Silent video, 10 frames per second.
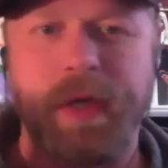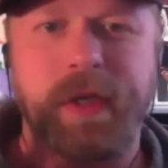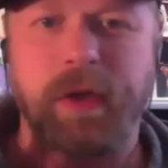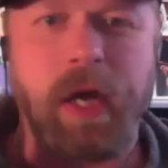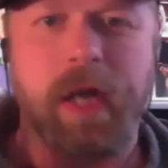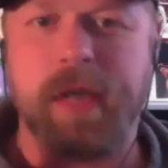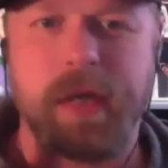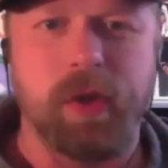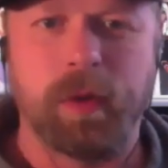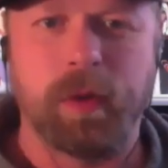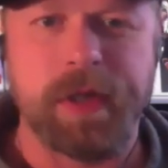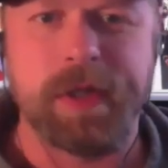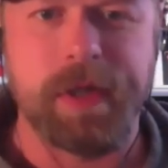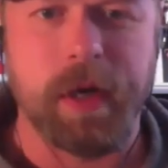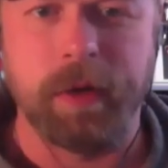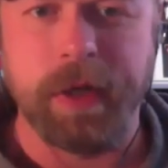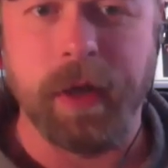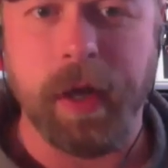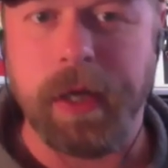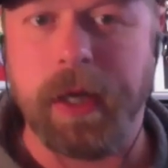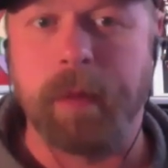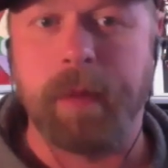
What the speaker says: that your contacts don't necessarily like, and I'm now